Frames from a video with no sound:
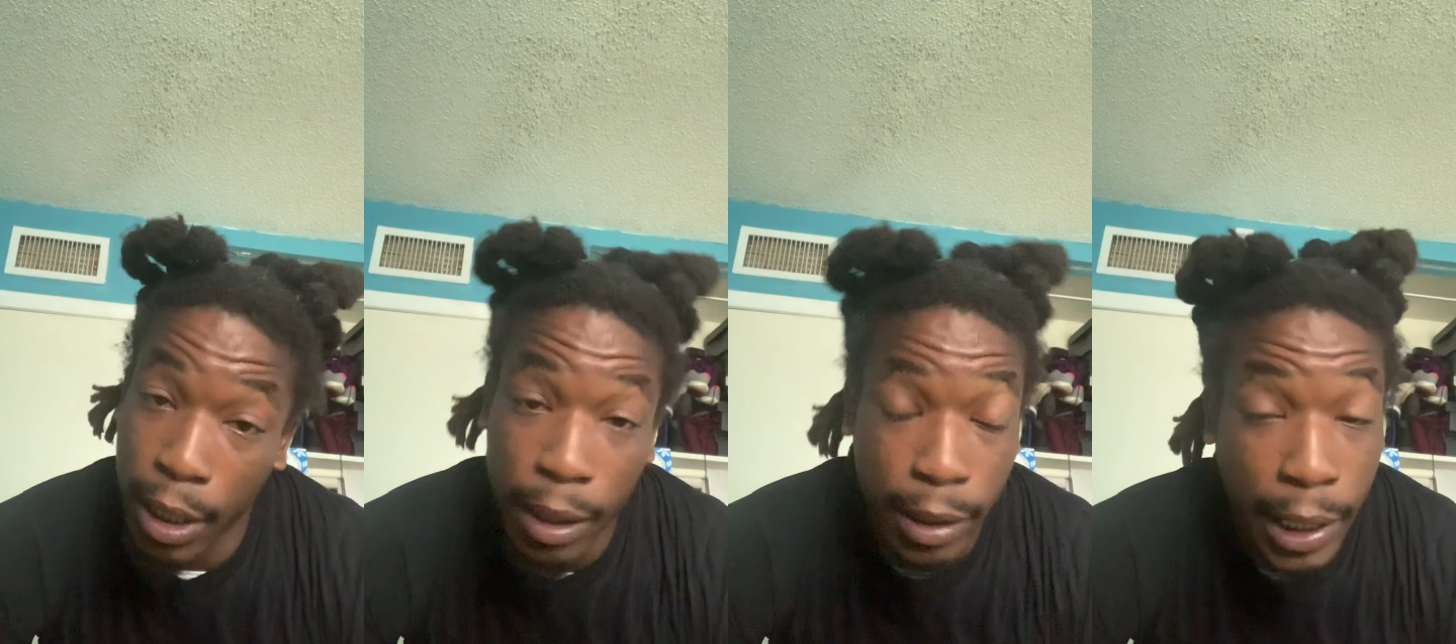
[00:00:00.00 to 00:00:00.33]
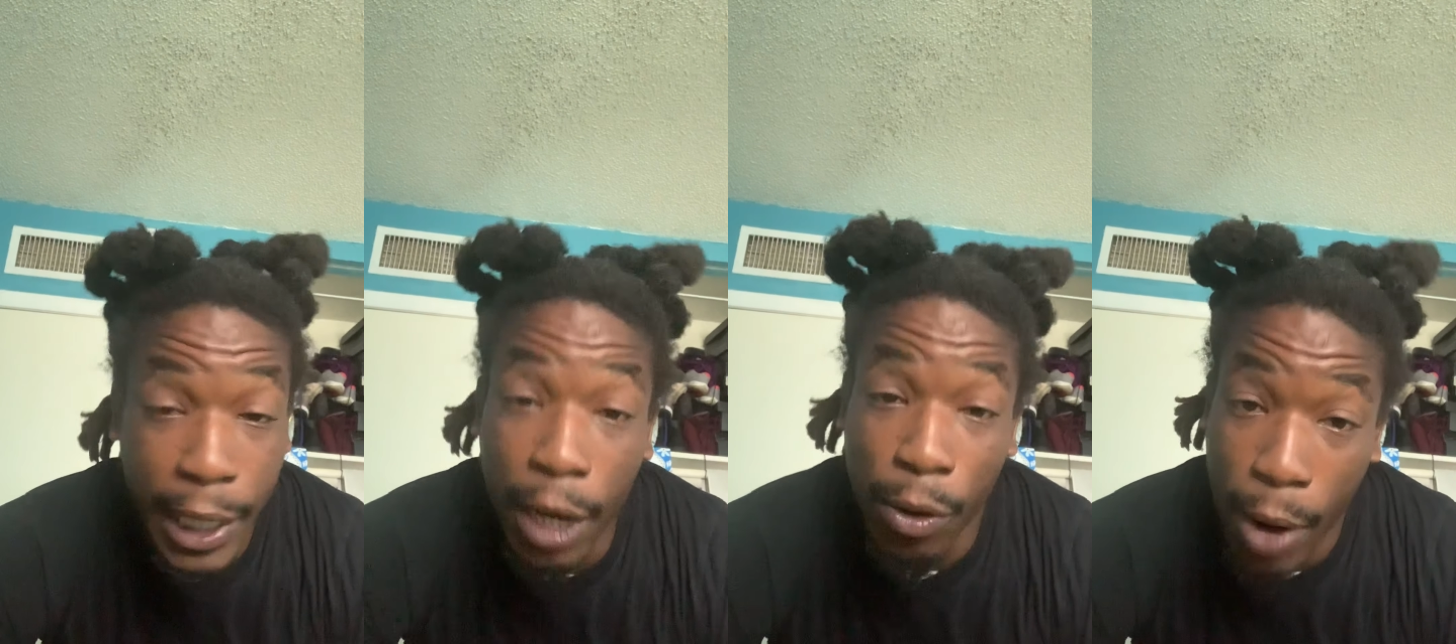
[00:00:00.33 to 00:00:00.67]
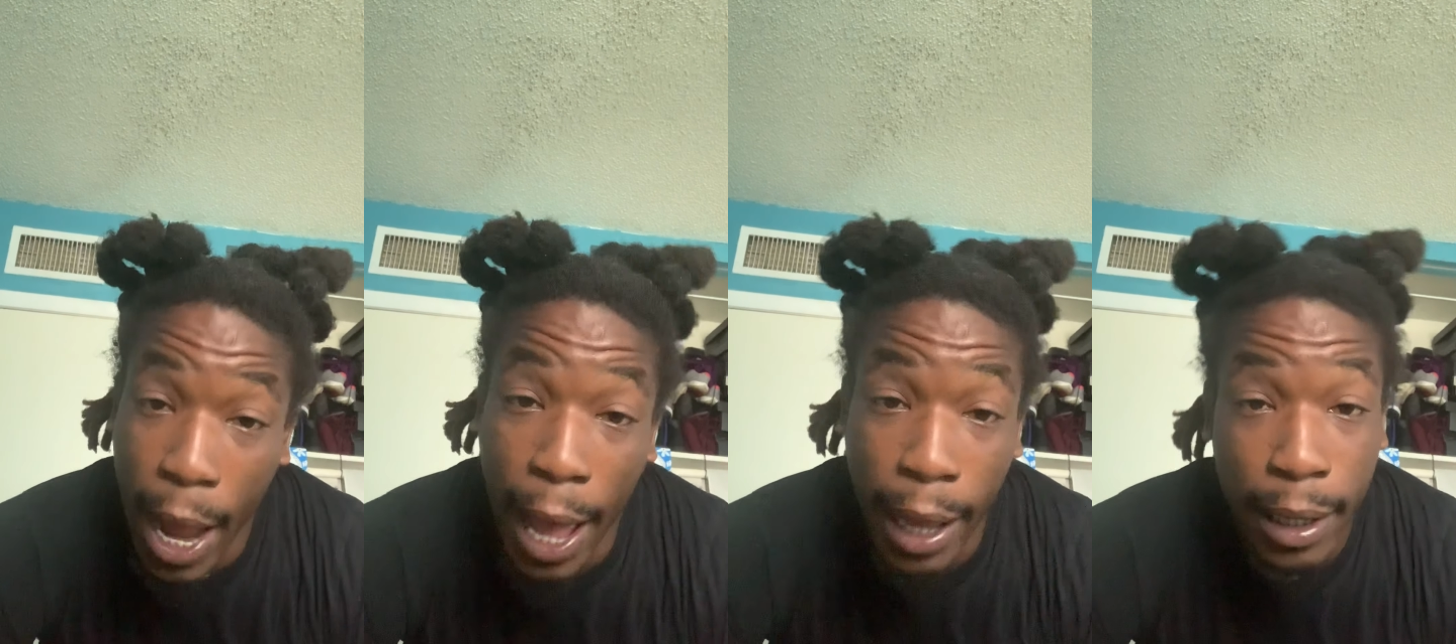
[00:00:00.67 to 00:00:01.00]
the kettle
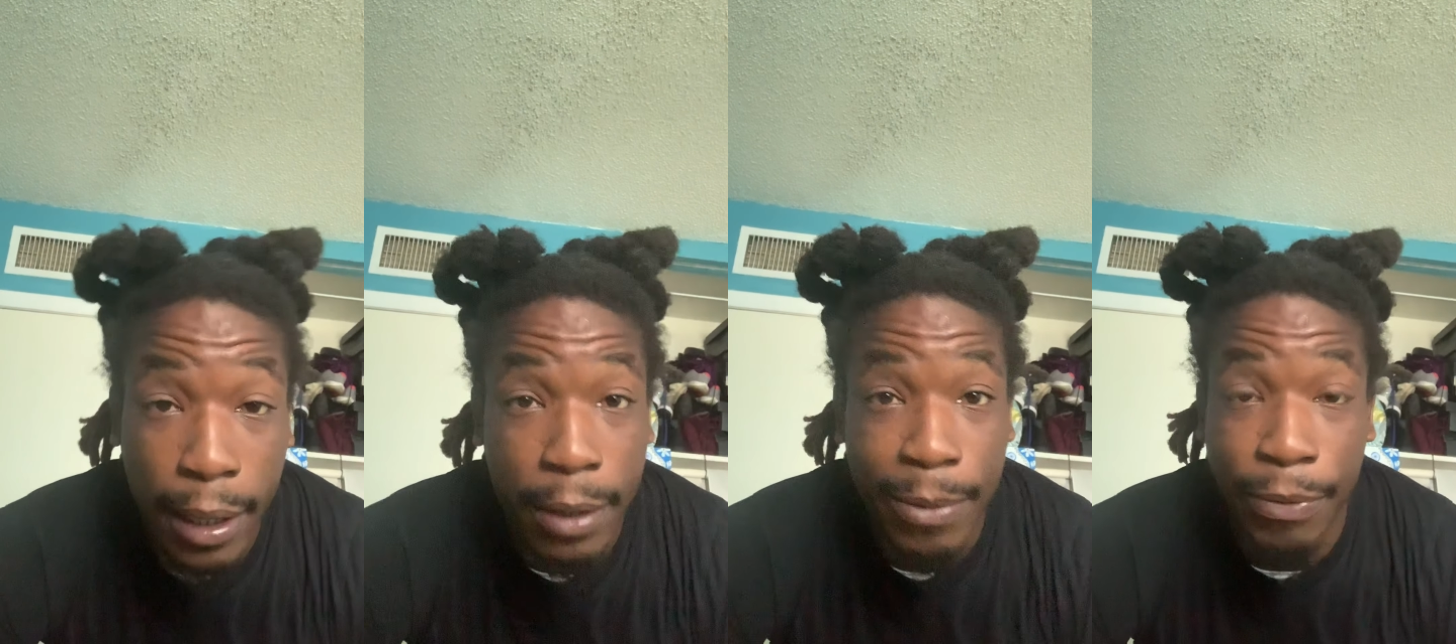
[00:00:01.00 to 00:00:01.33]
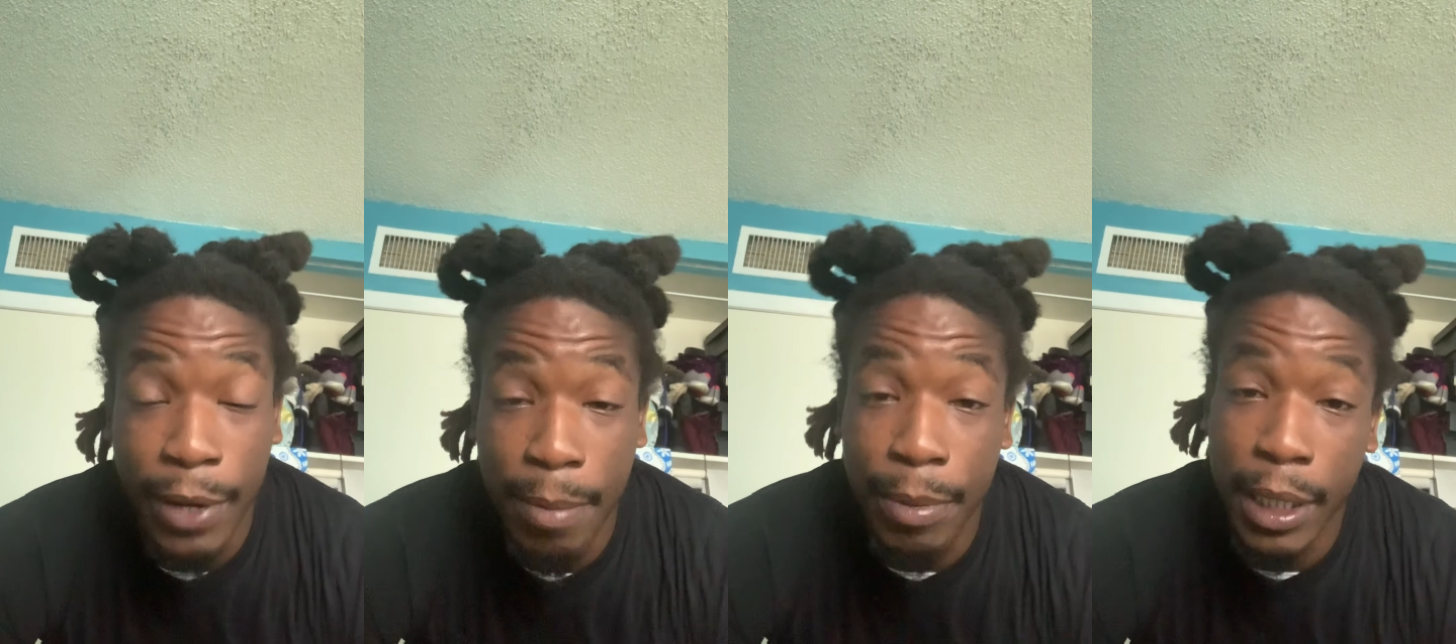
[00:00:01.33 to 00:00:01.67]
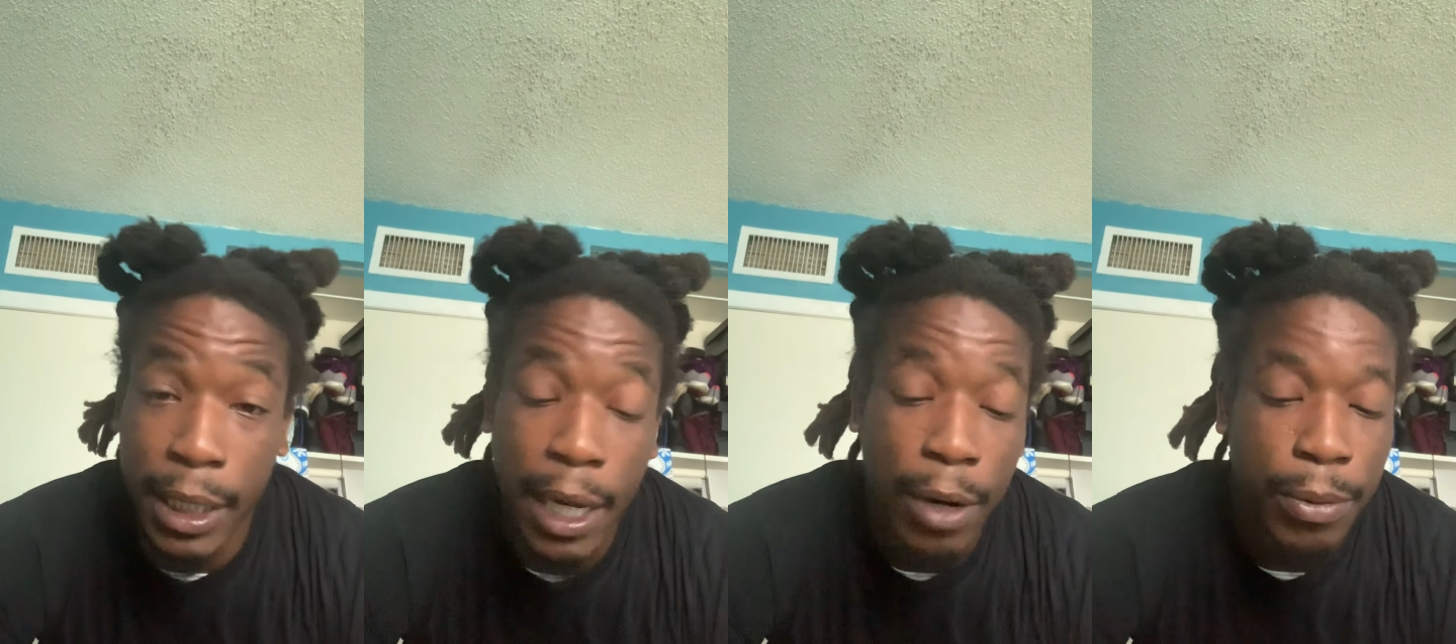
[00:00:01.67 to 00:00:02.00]
hot, you feel me? The
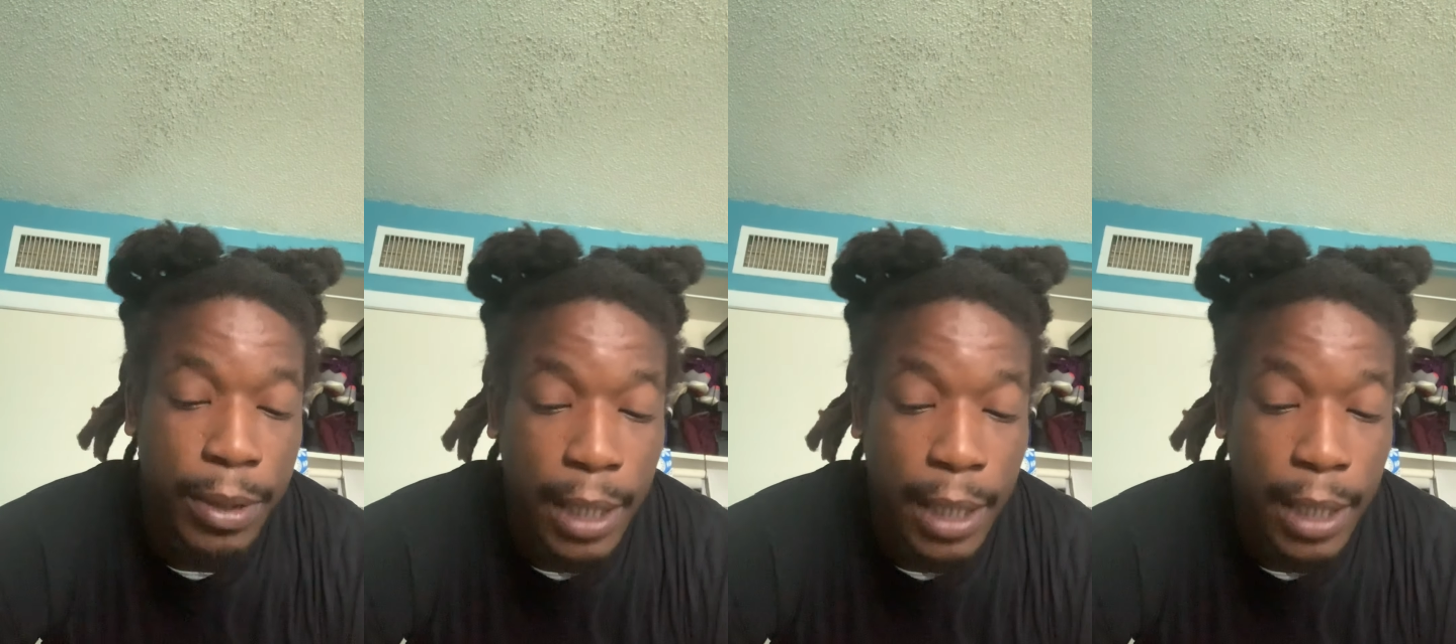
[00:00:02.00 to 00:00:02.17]
kettle was